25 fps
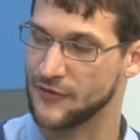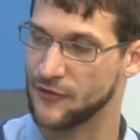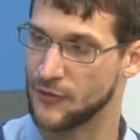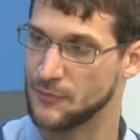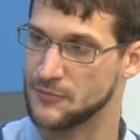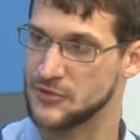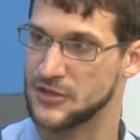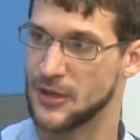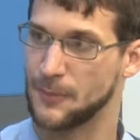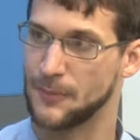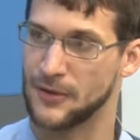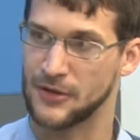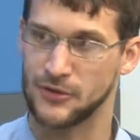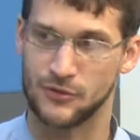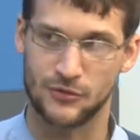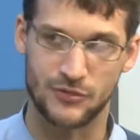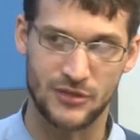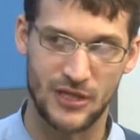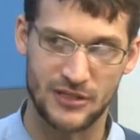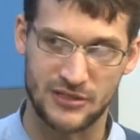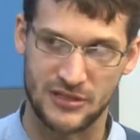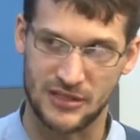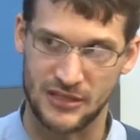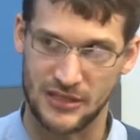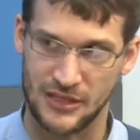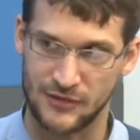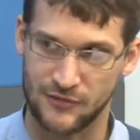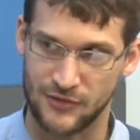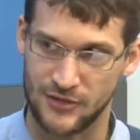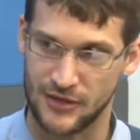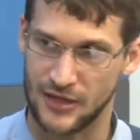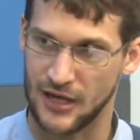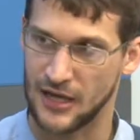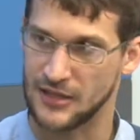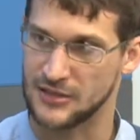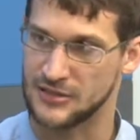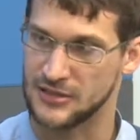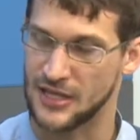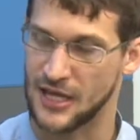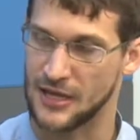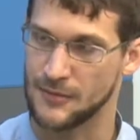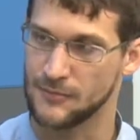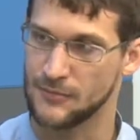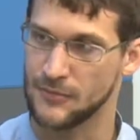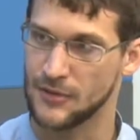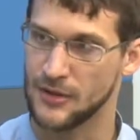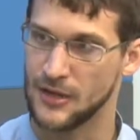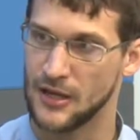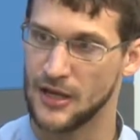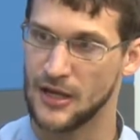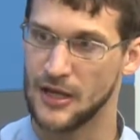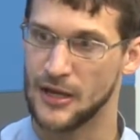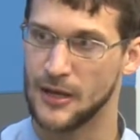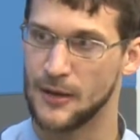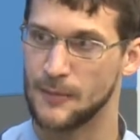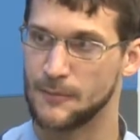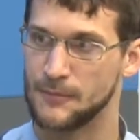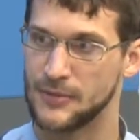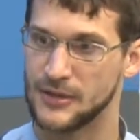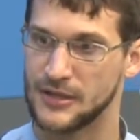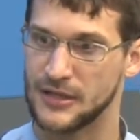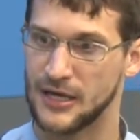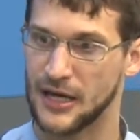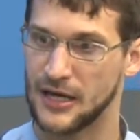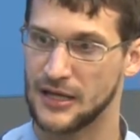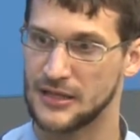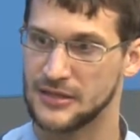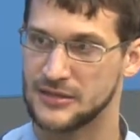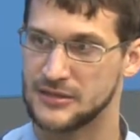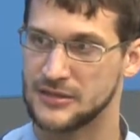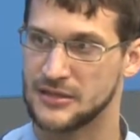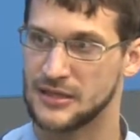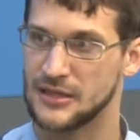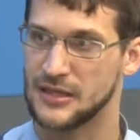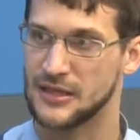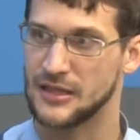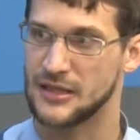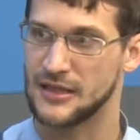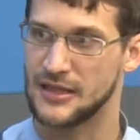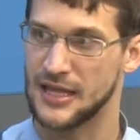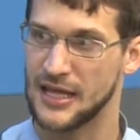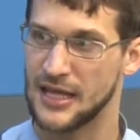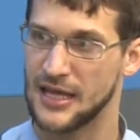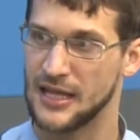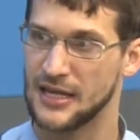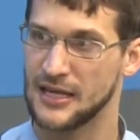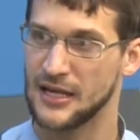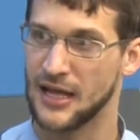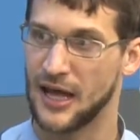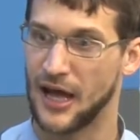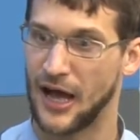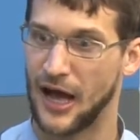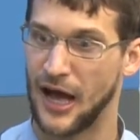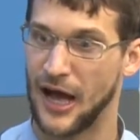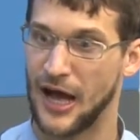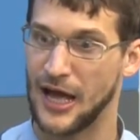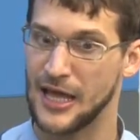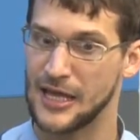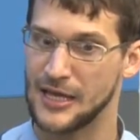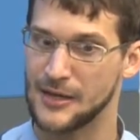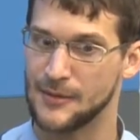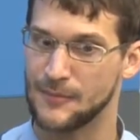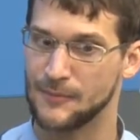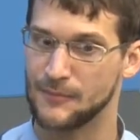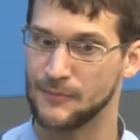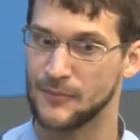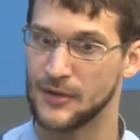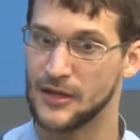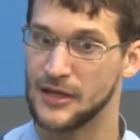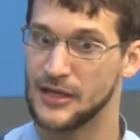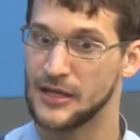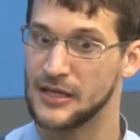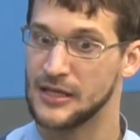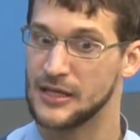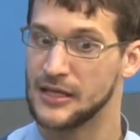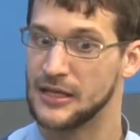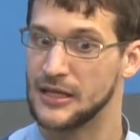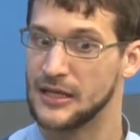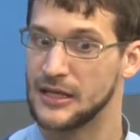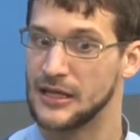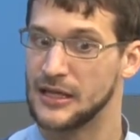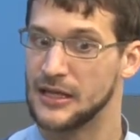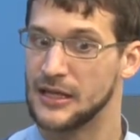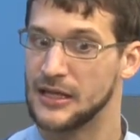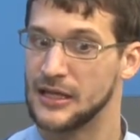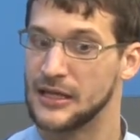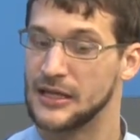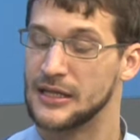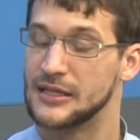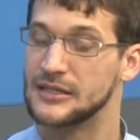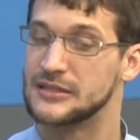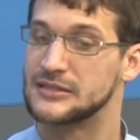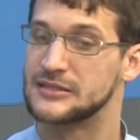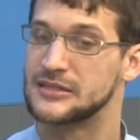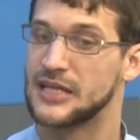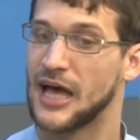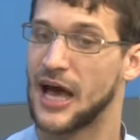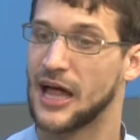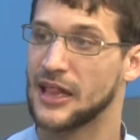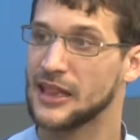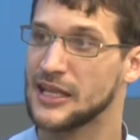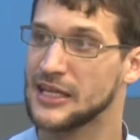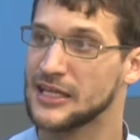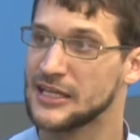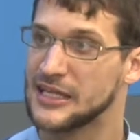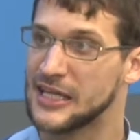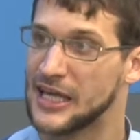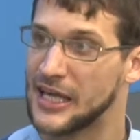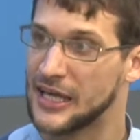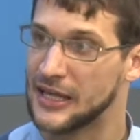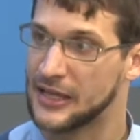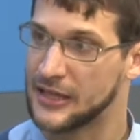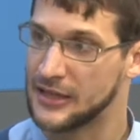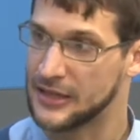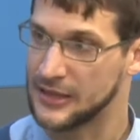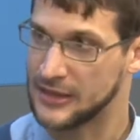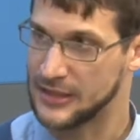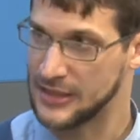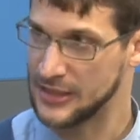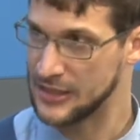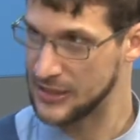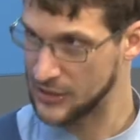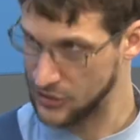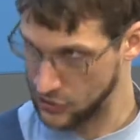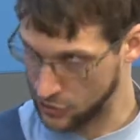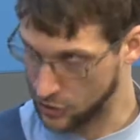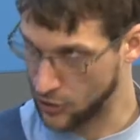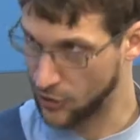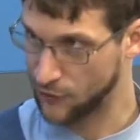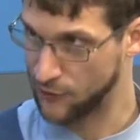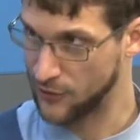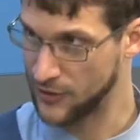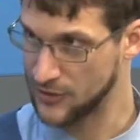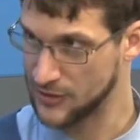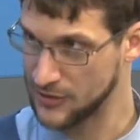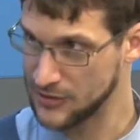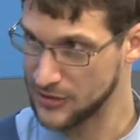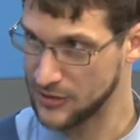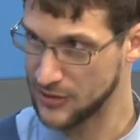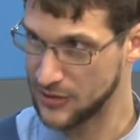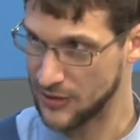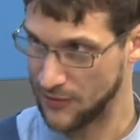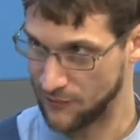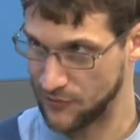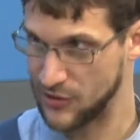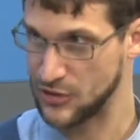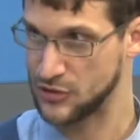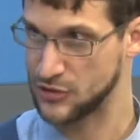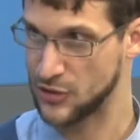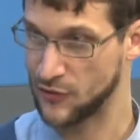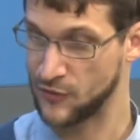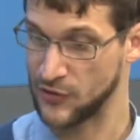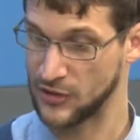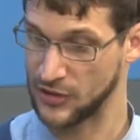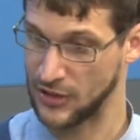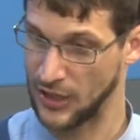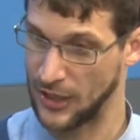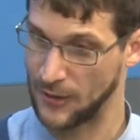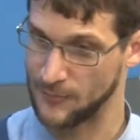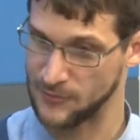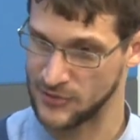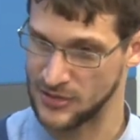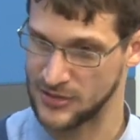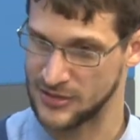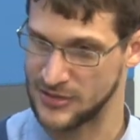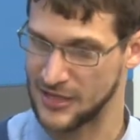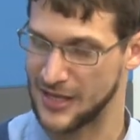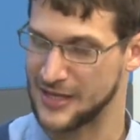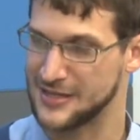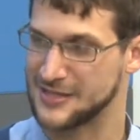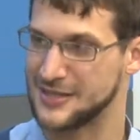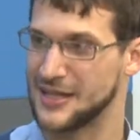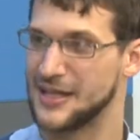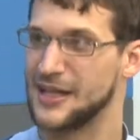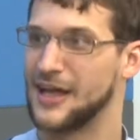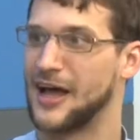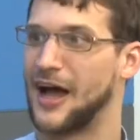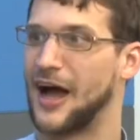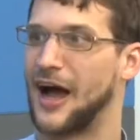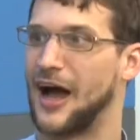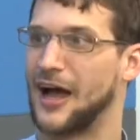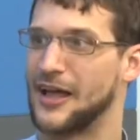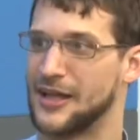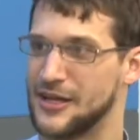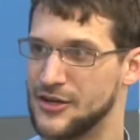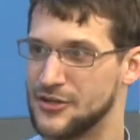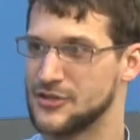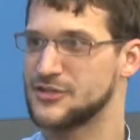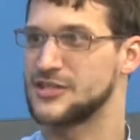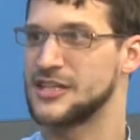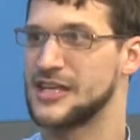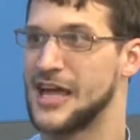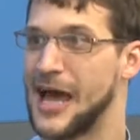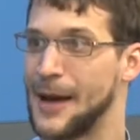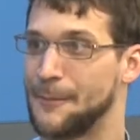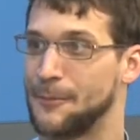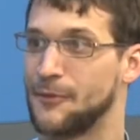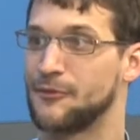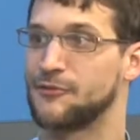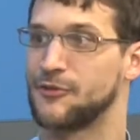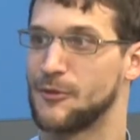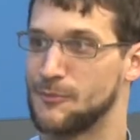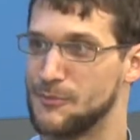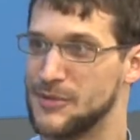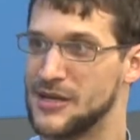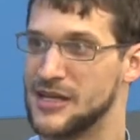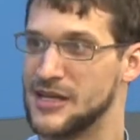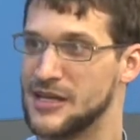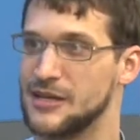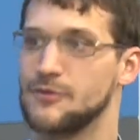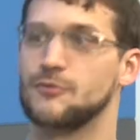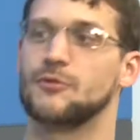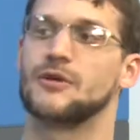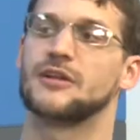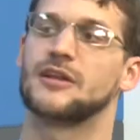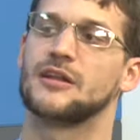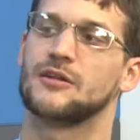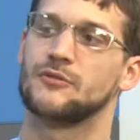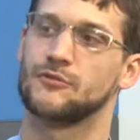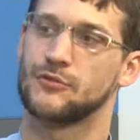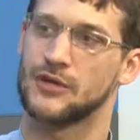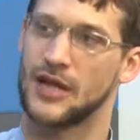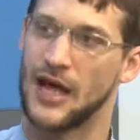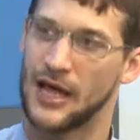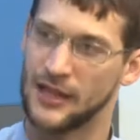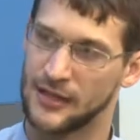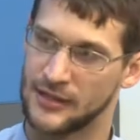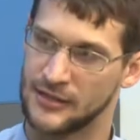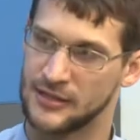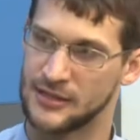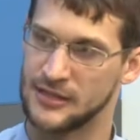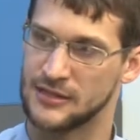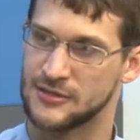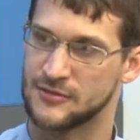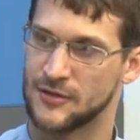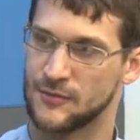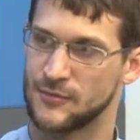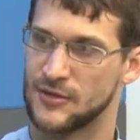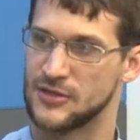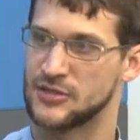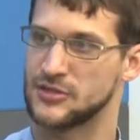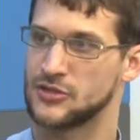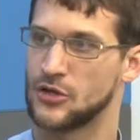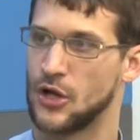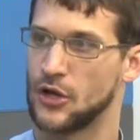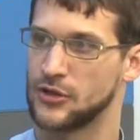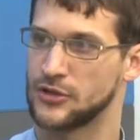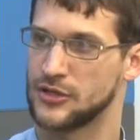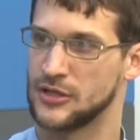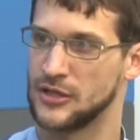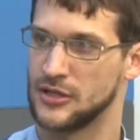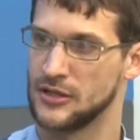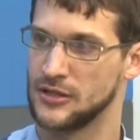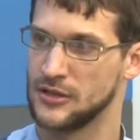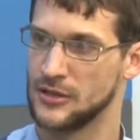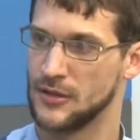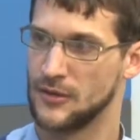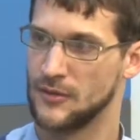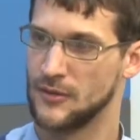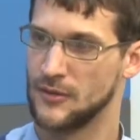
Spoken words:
from somebody who doesn't give in God's name, because then I am telling the servant, if the servant comes and says, here's the apple from me, when in reality it's from the Sultan,